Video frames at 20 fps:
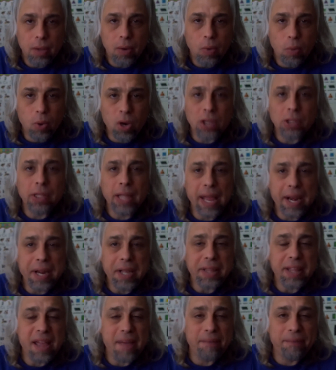We're
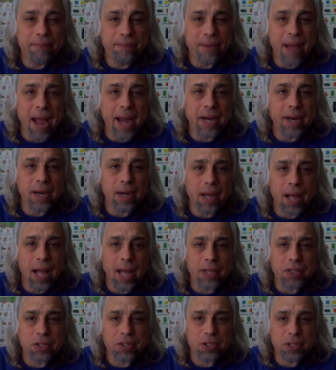letting them fire
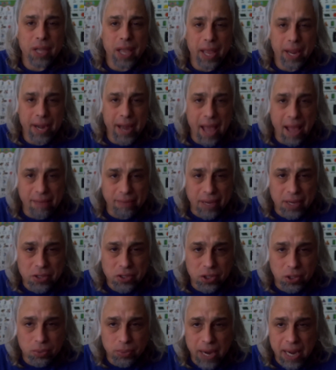us and have
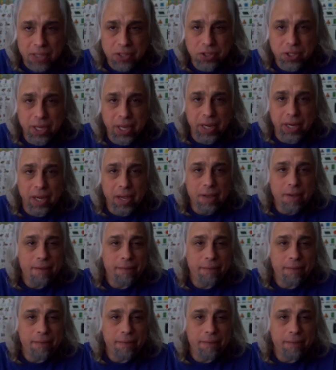us arrested,